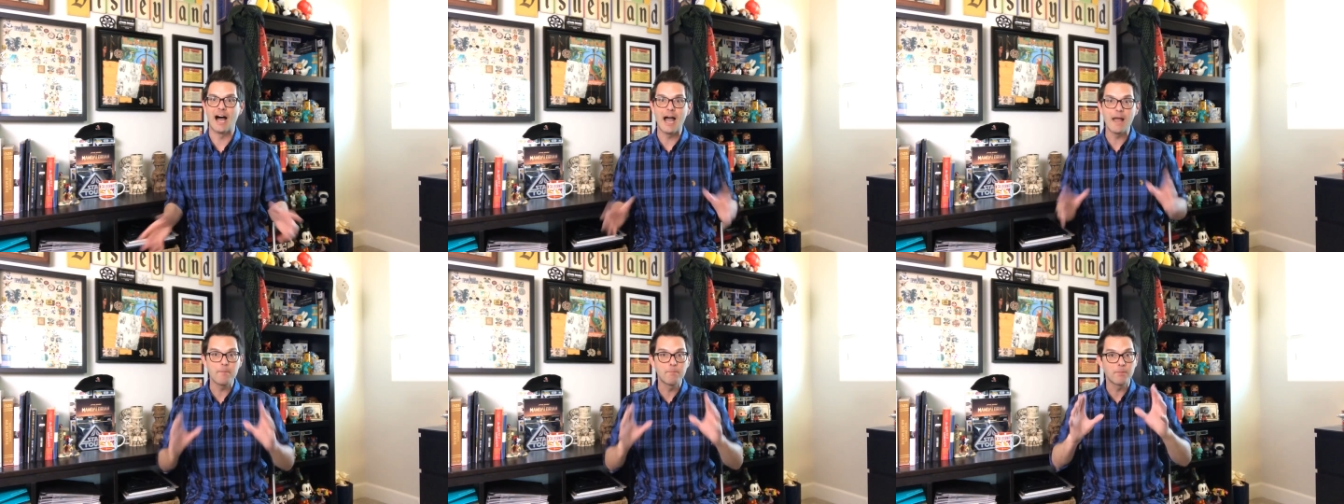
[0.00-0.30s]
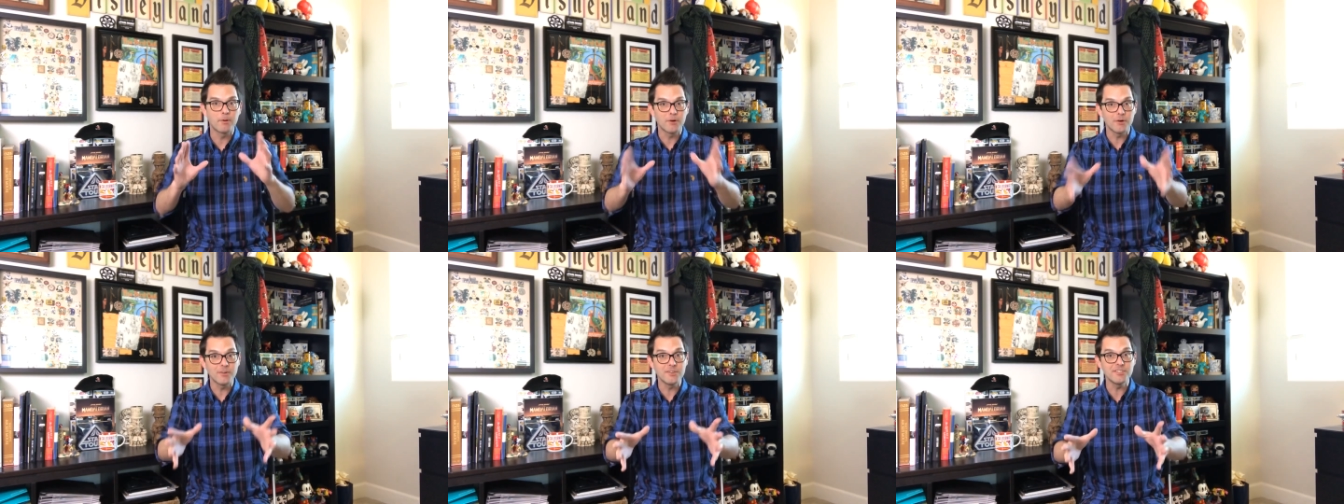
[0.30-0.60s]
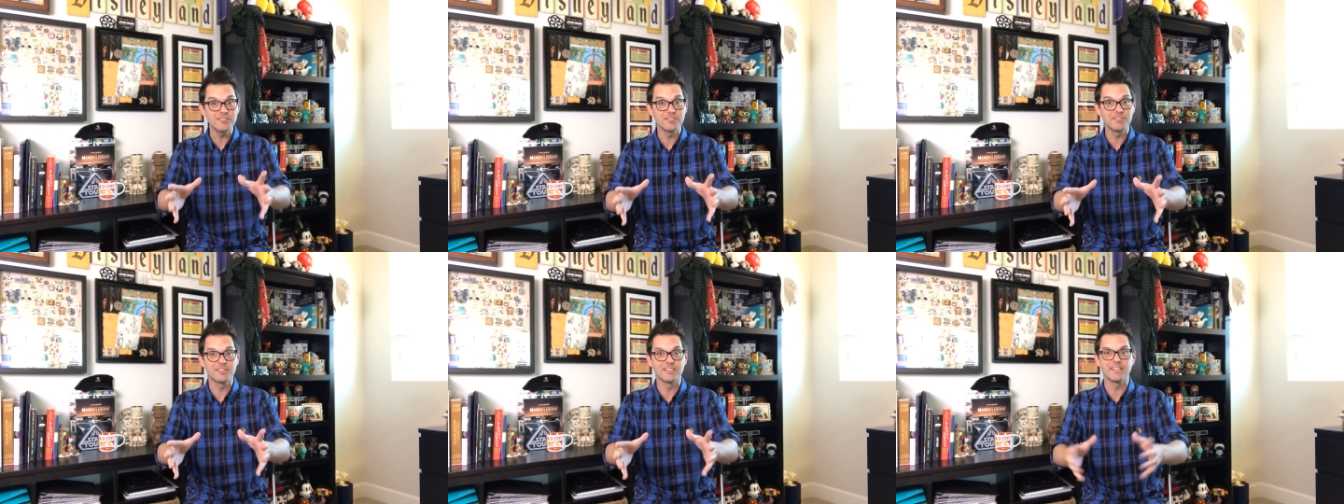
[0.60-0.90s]
I
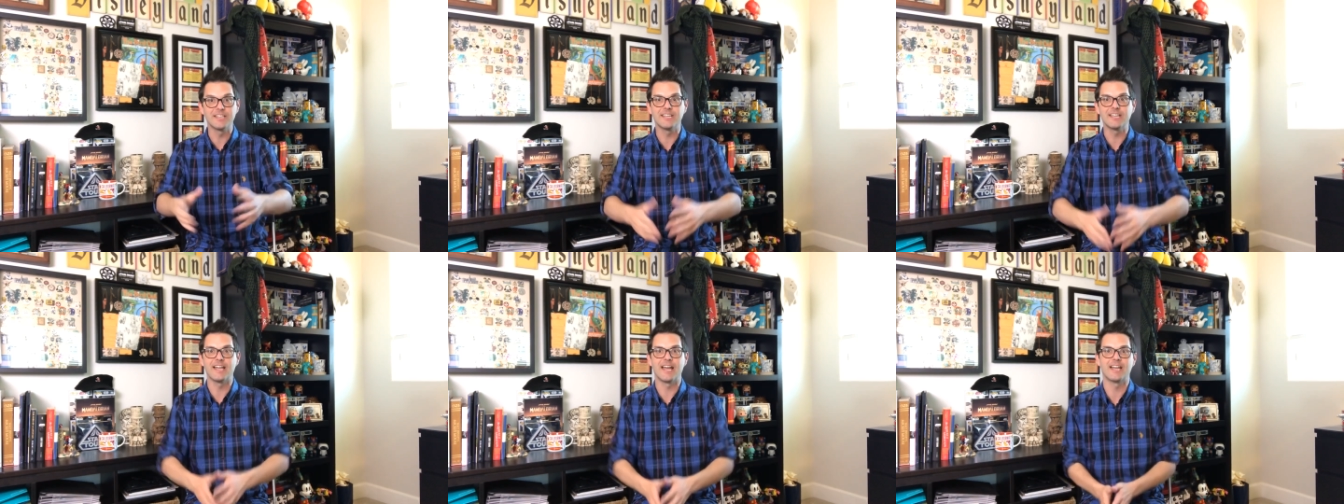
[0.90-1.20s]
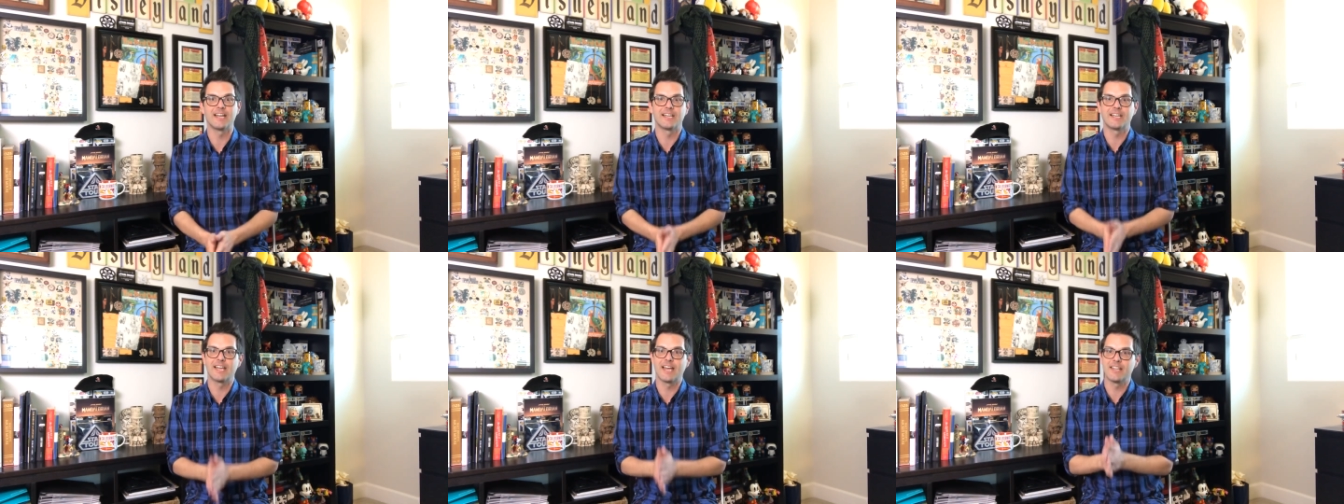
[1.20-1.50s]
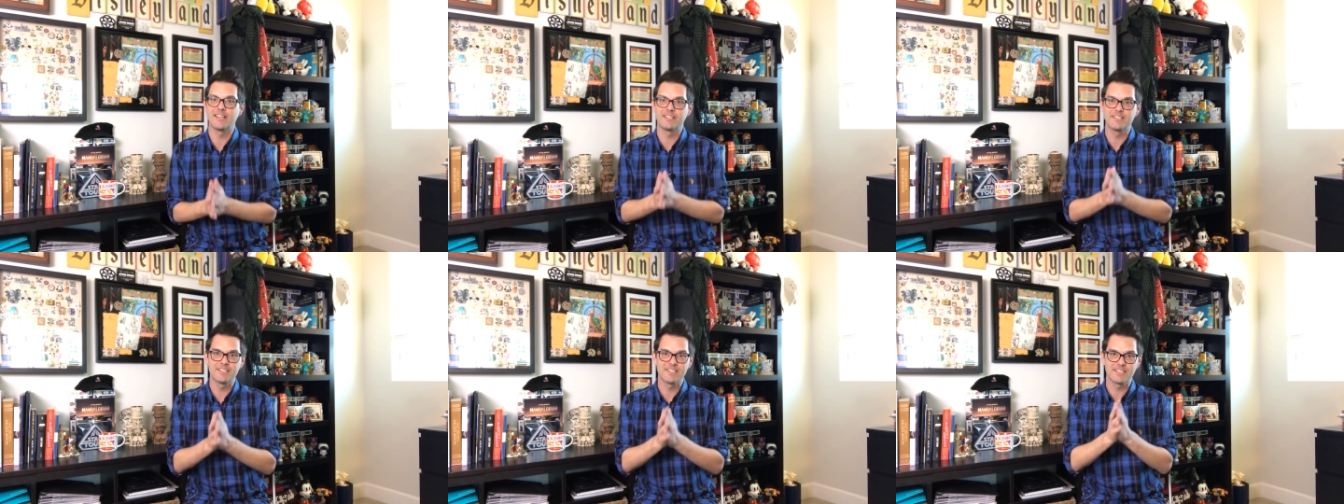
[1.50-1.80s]
personally, and
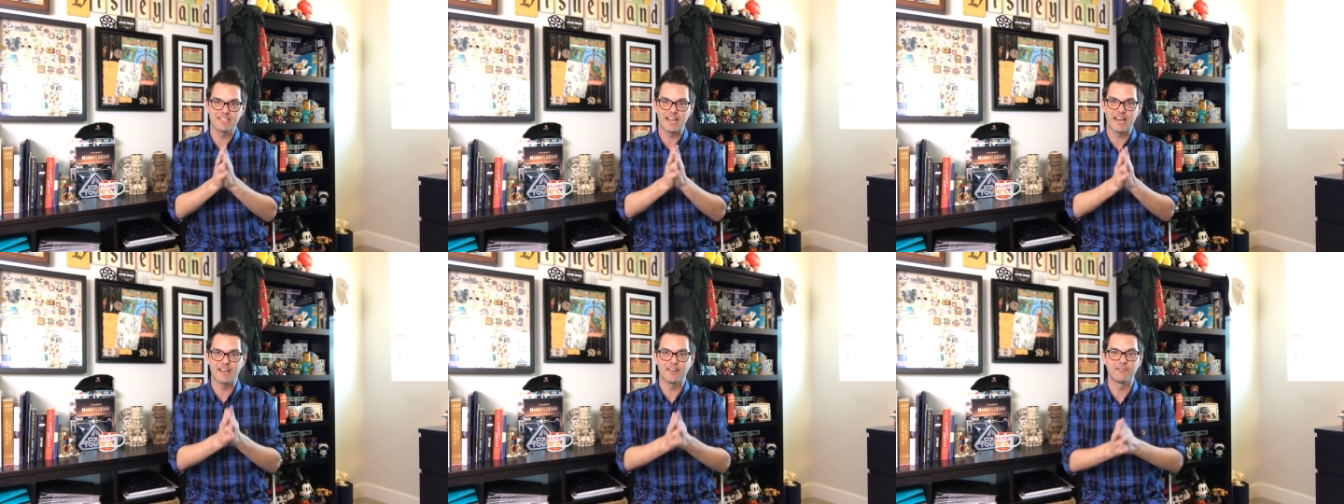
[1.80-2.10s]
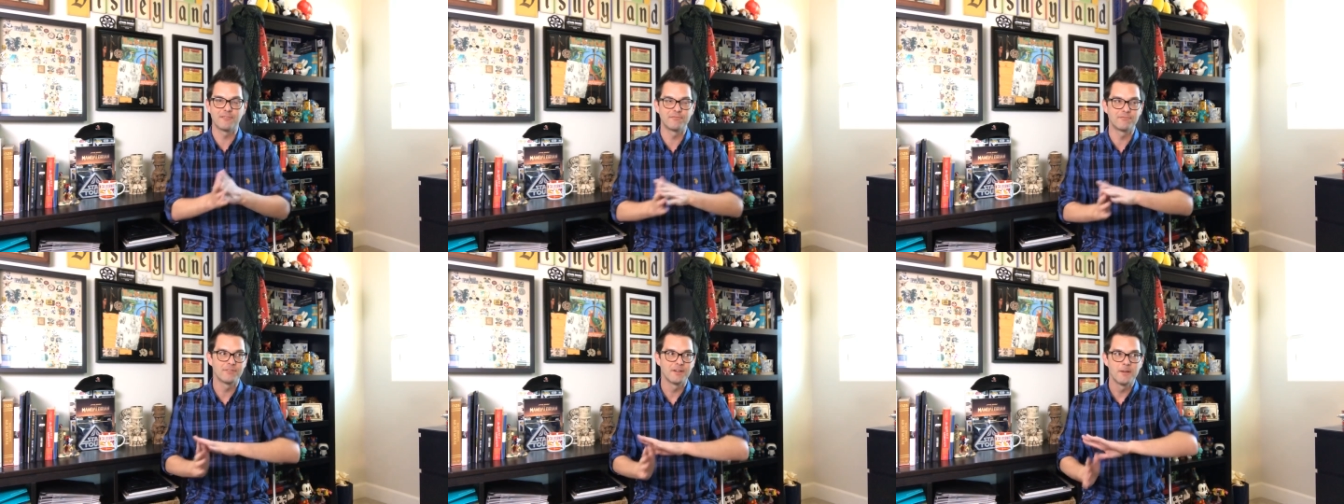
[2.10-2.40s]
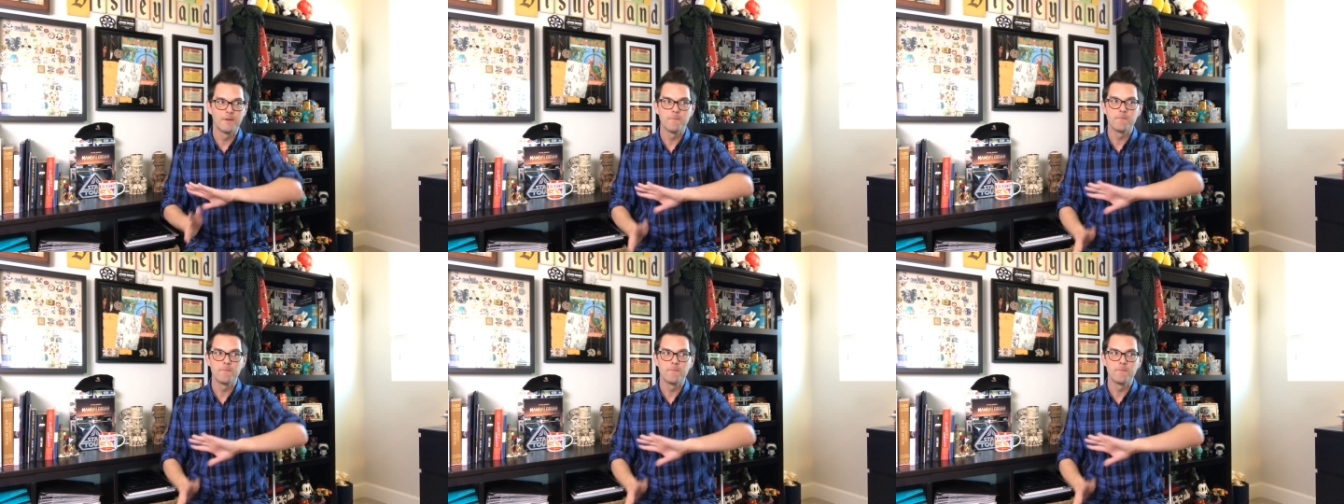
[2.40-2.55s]
again, this is kind of